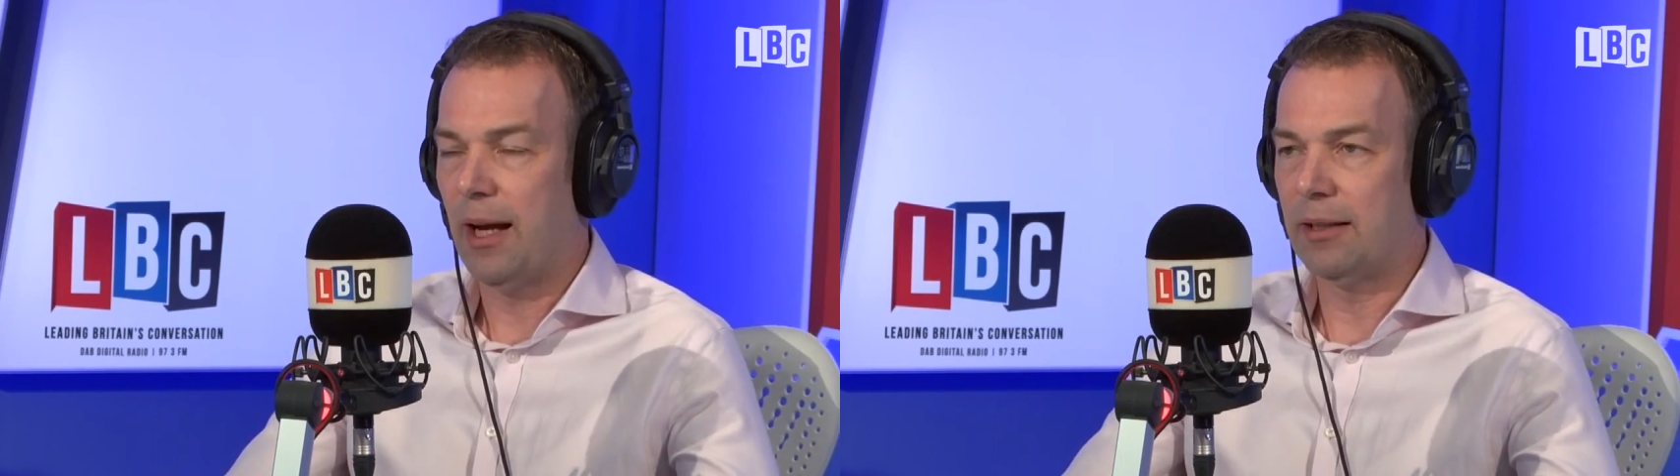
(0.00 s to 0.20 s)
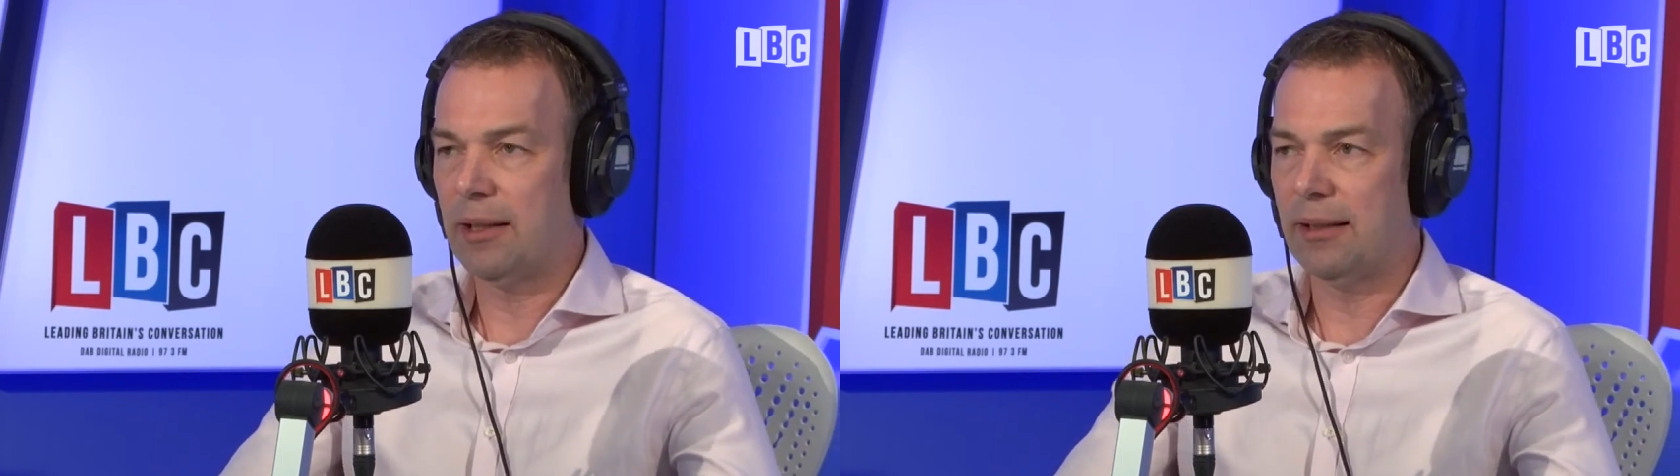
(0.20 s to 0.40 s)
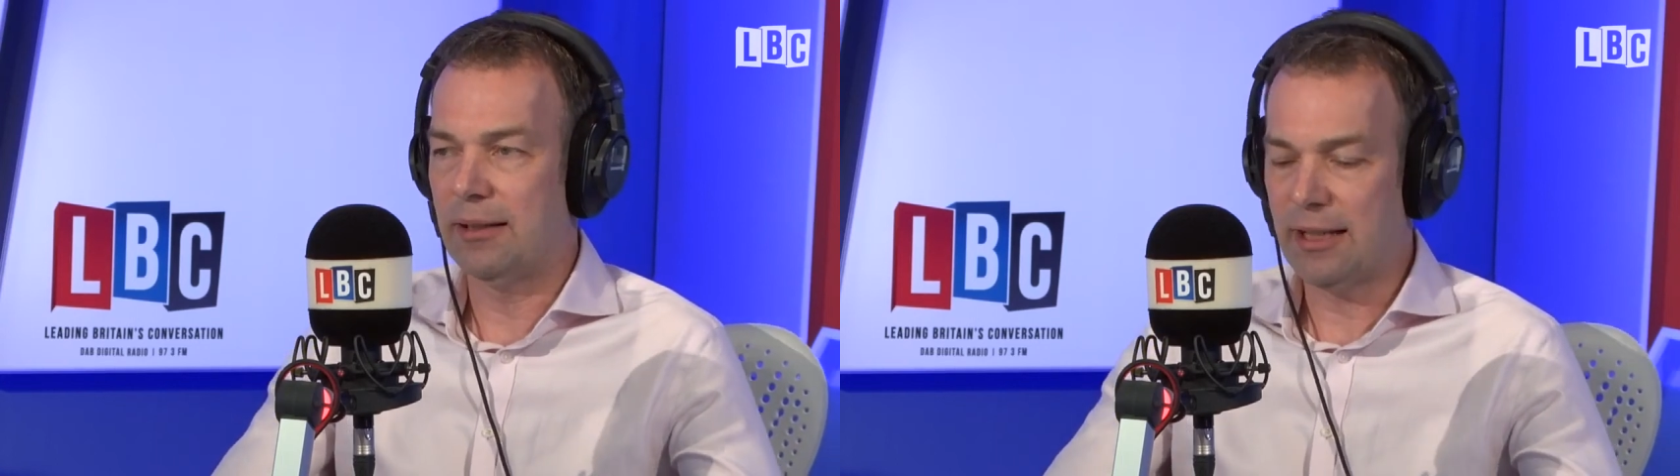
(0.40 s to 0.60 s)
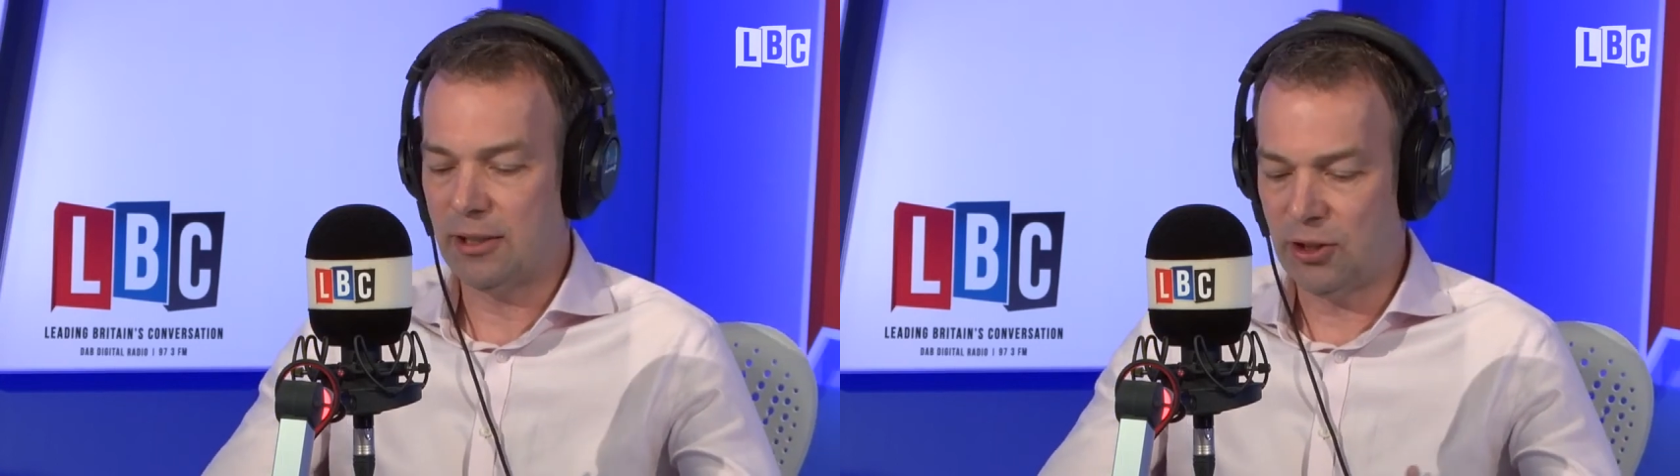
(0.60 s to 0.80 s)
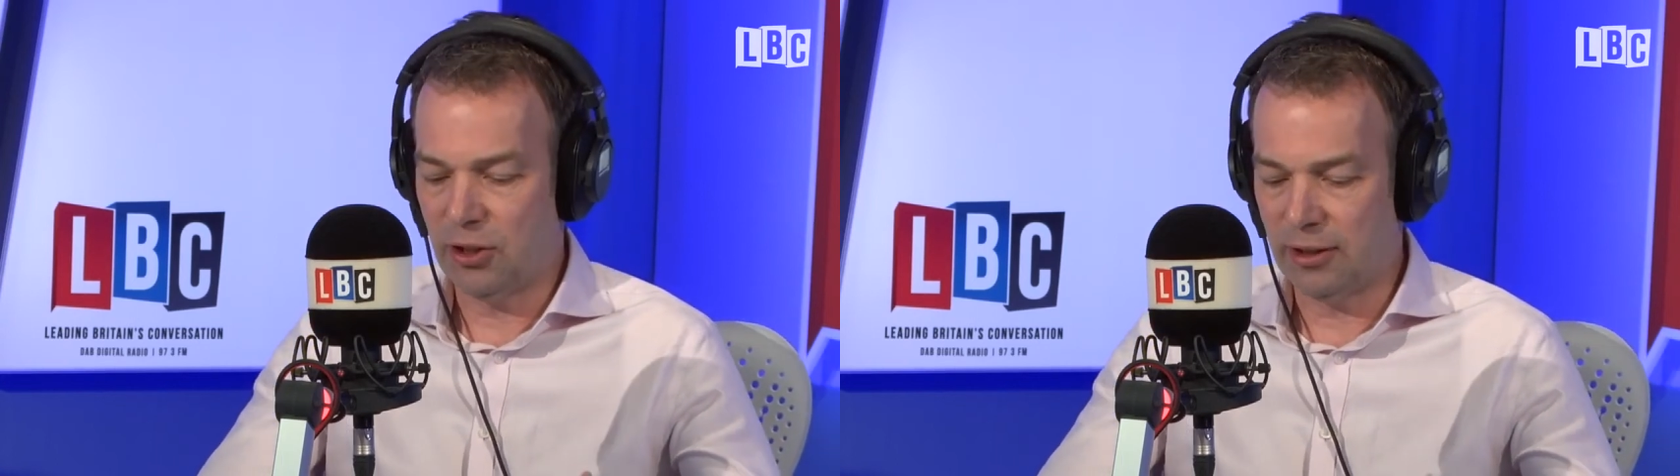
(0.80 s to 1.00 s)
And that
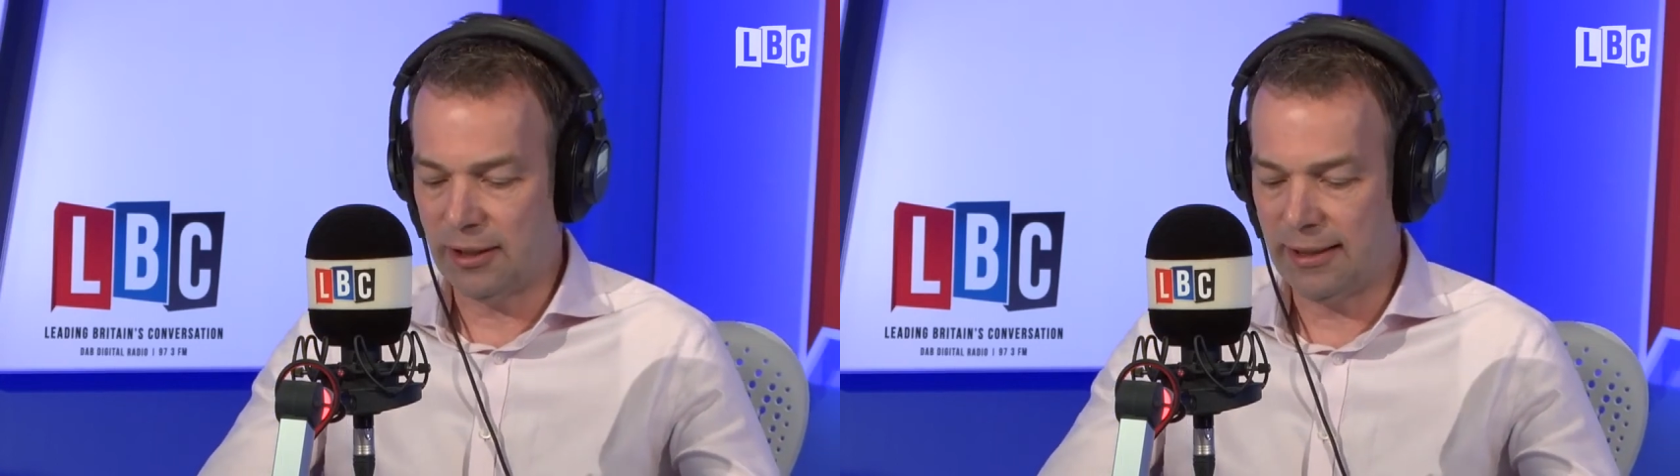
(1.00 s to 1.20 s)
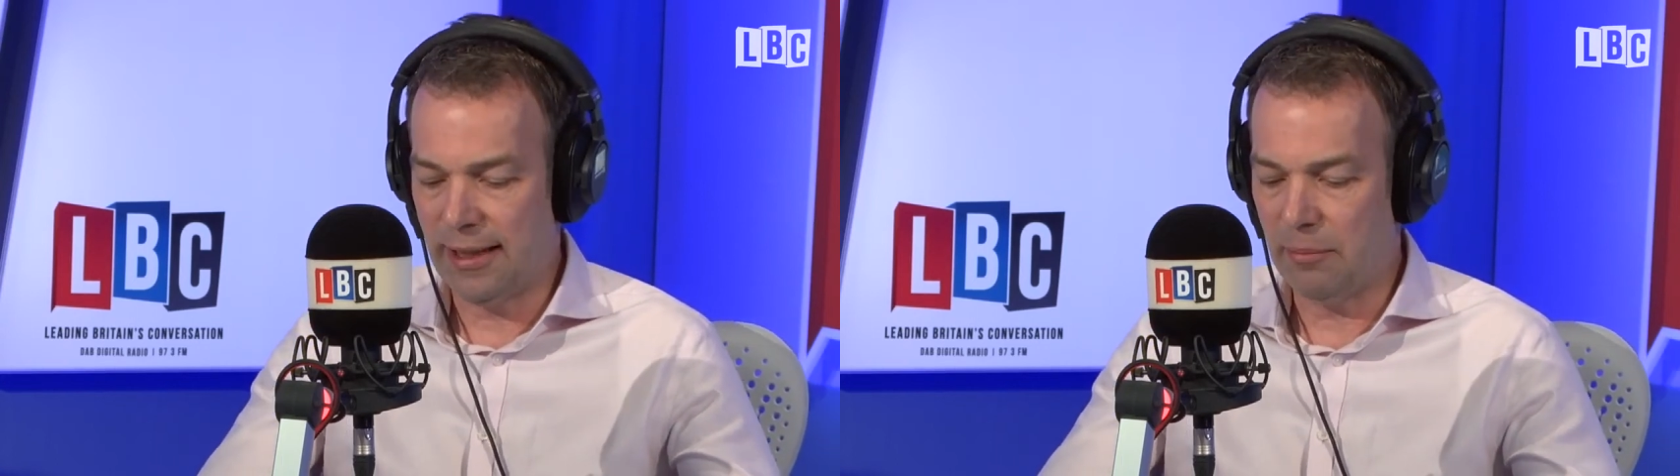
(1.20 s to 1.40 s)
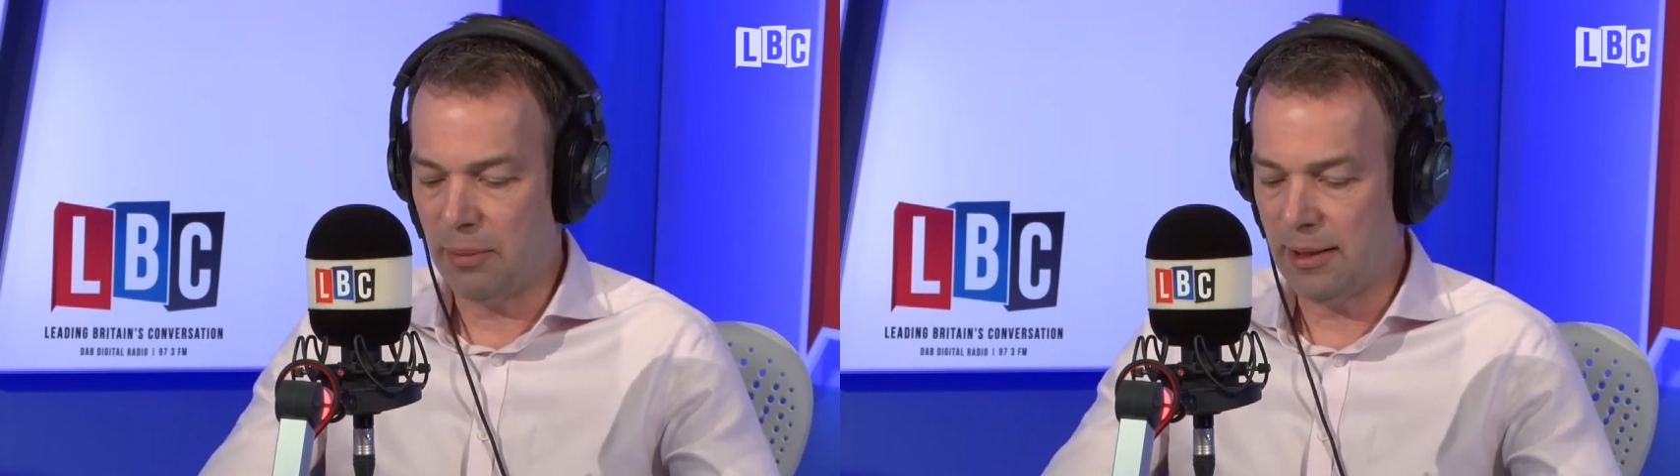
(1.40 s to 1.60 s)
in turn can then